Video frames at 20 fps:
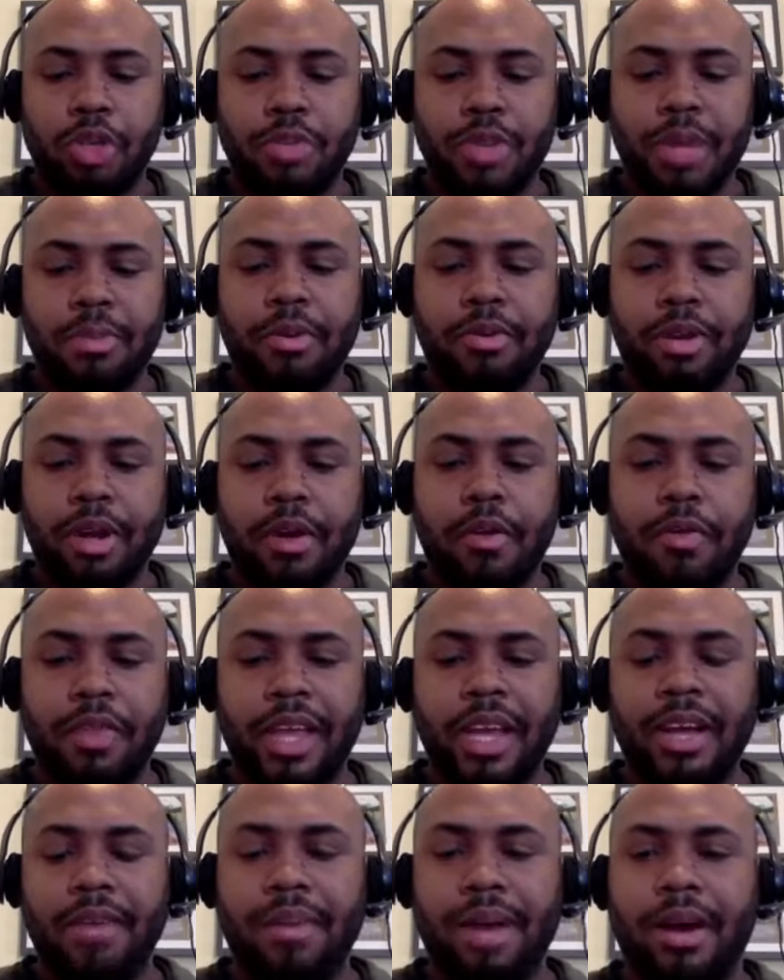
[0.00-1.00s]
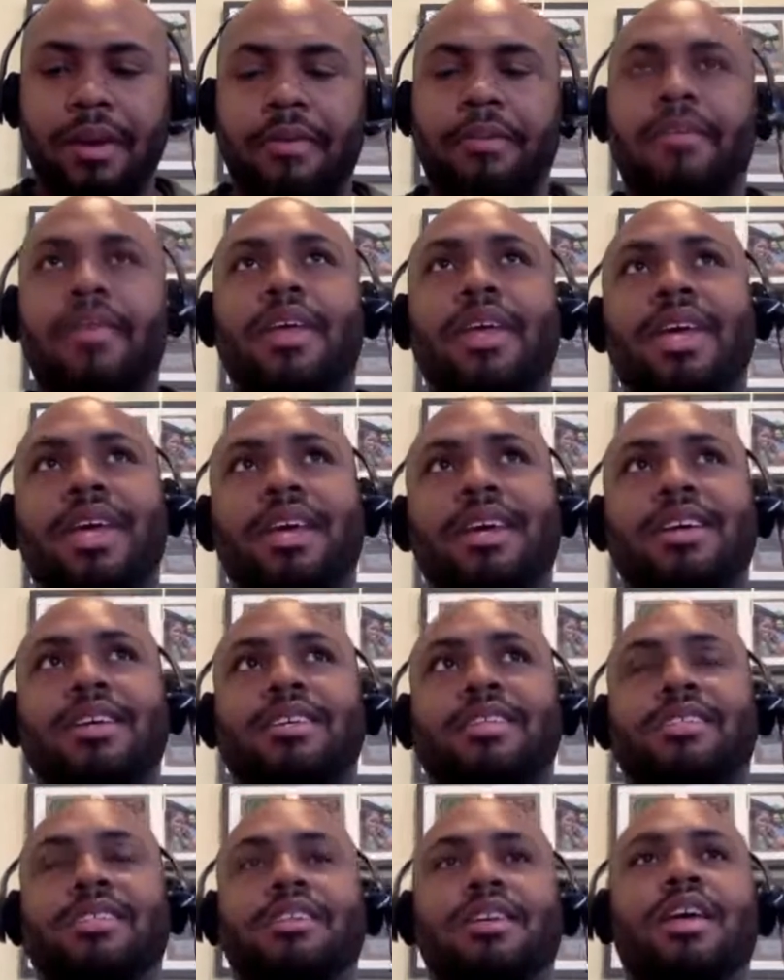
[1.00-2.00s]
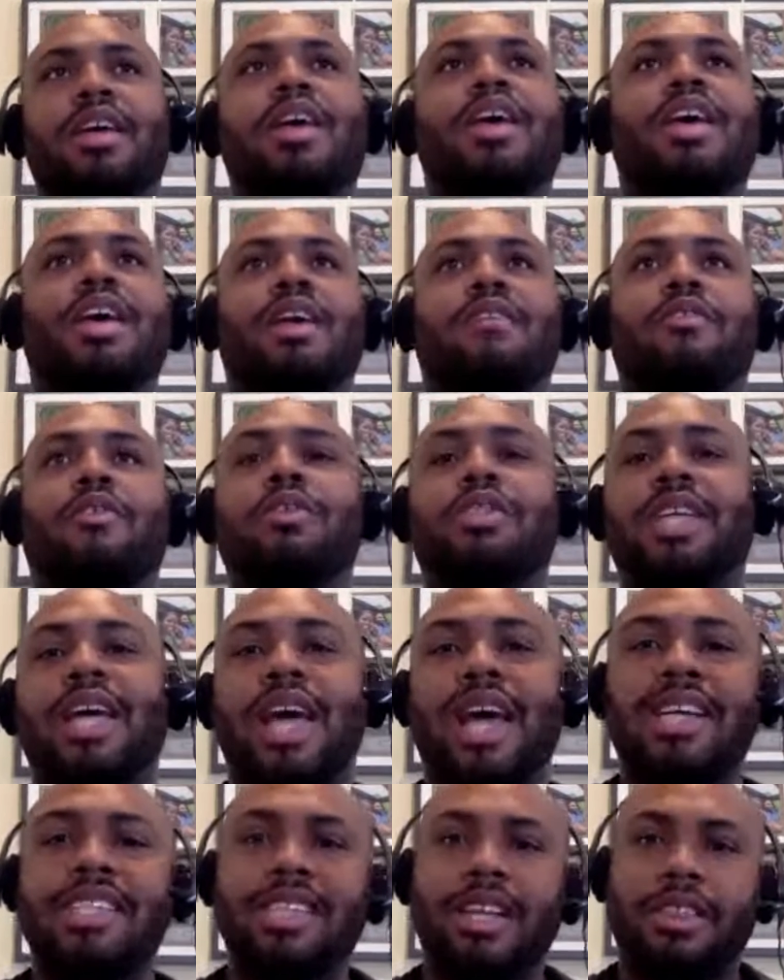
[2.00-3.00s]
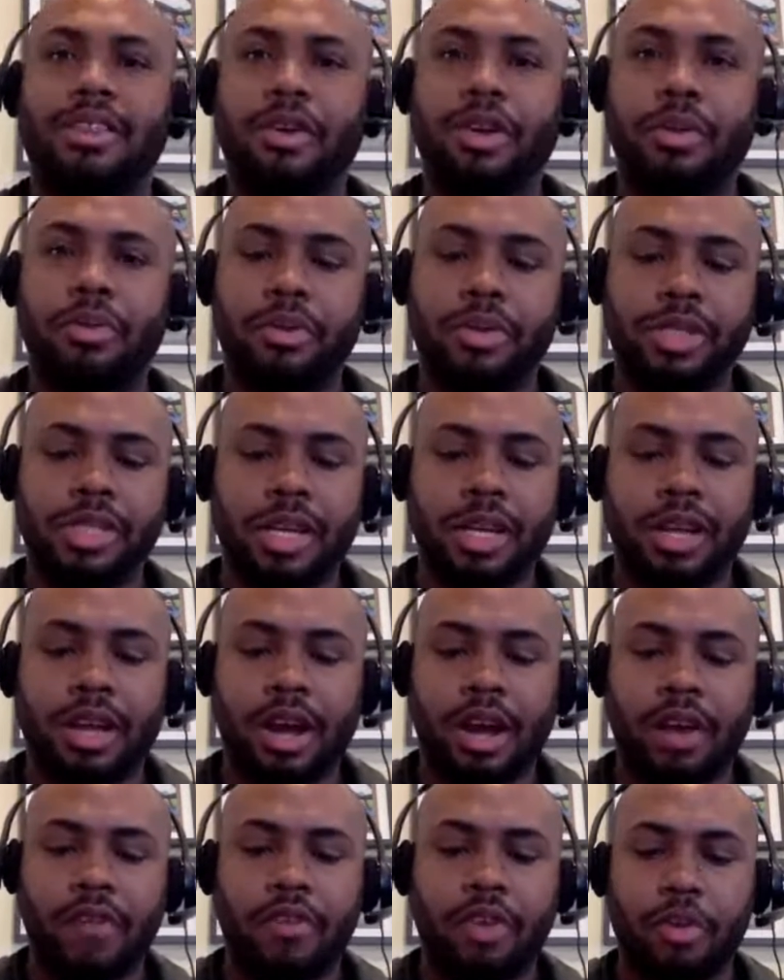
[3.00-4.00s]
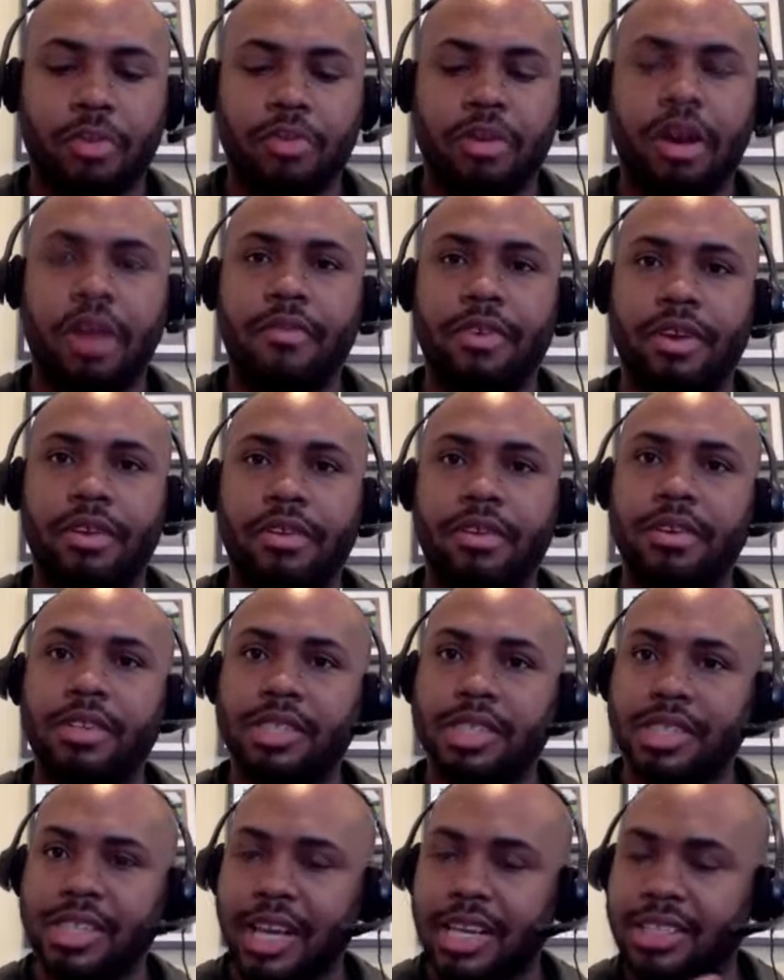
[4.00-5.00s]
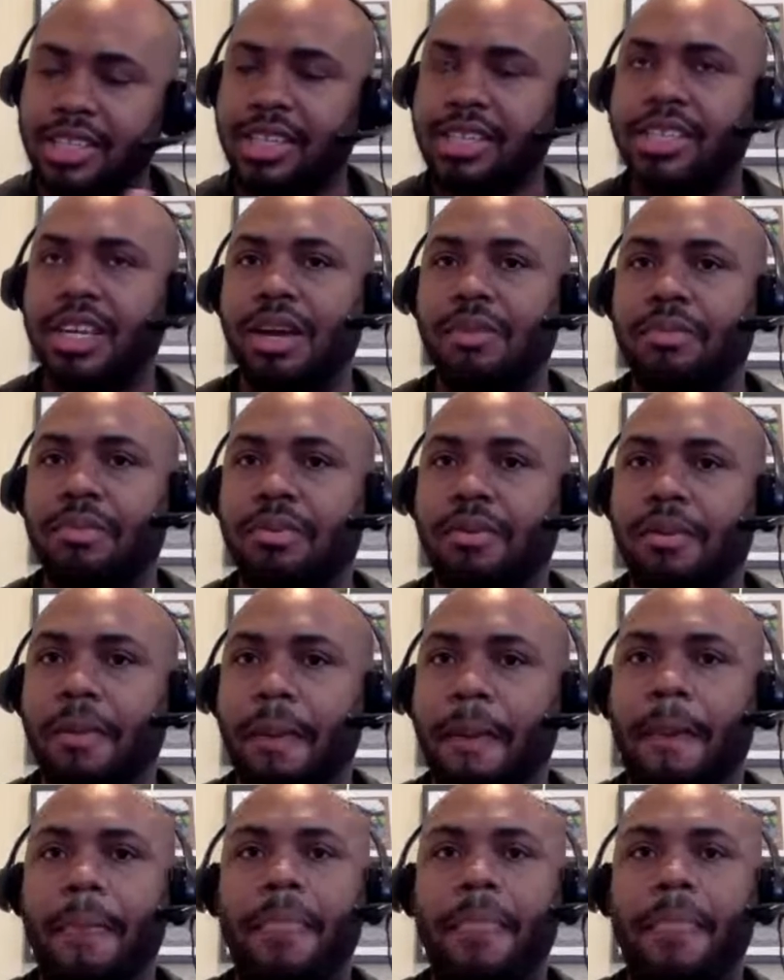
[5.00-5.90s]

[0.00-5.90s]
people don't think about is if you're taxed at 30% of your profit, just as an example,